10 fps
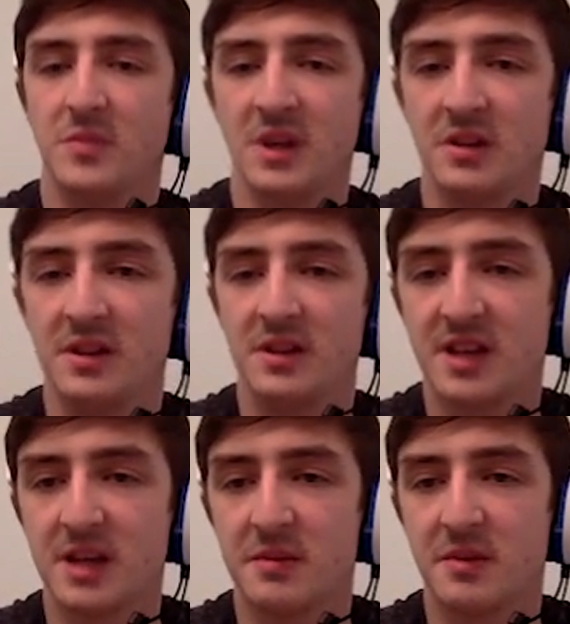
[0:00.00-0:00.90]
Needs
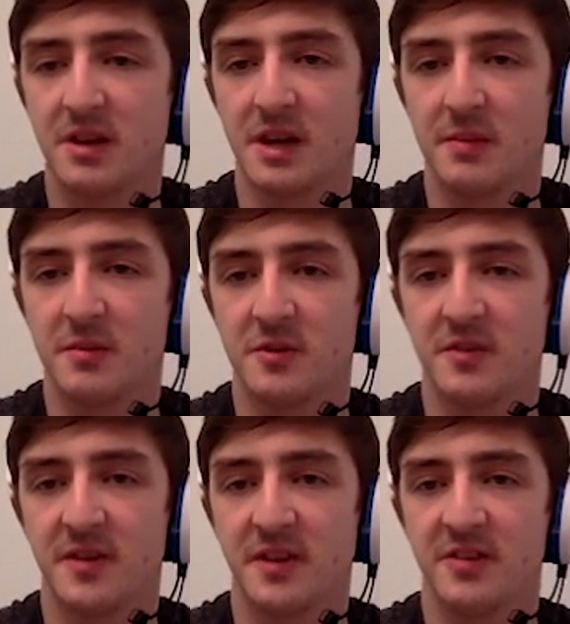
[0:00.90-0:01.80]
to keep switch
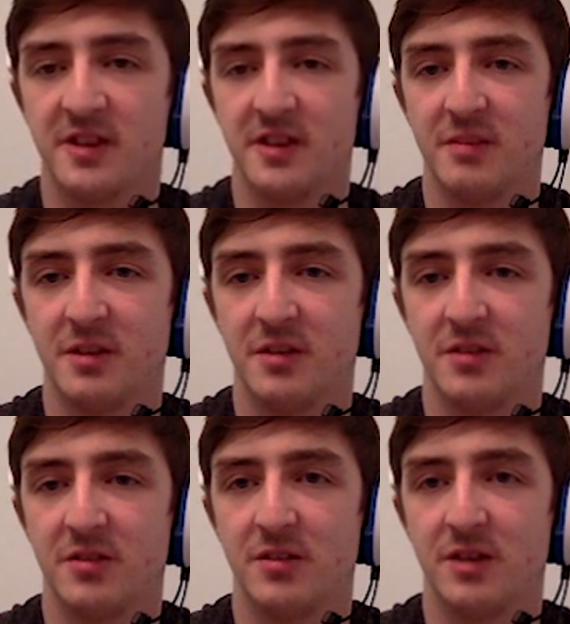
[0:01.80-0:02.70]
advantage here
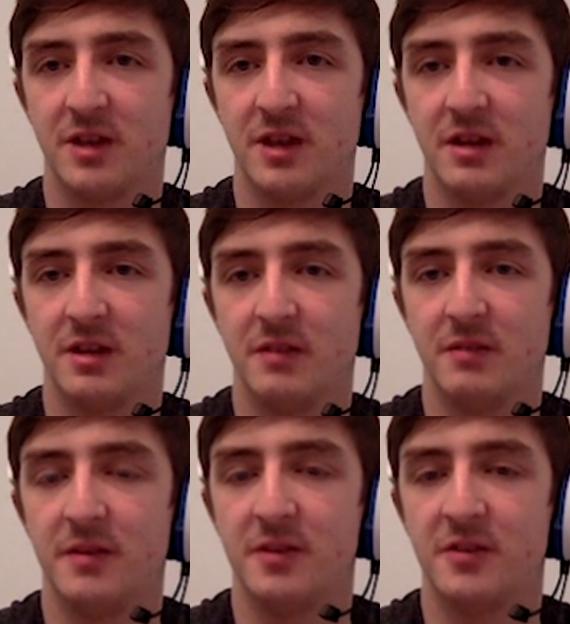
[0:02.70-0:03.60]
because with
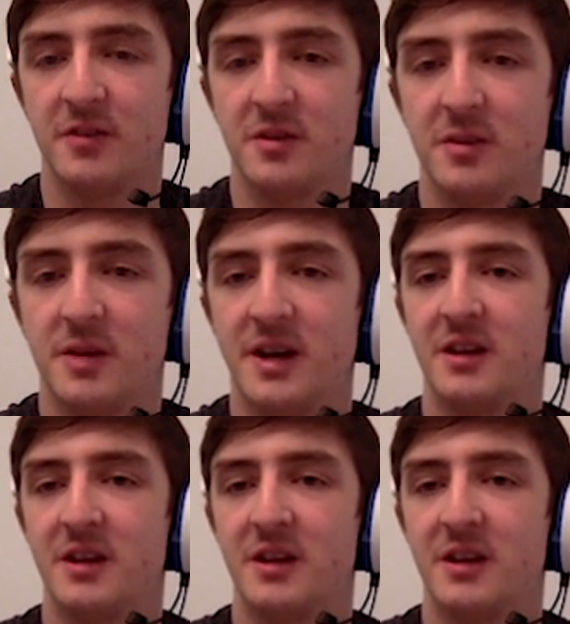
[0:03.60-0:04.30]
Venusaur in the back, he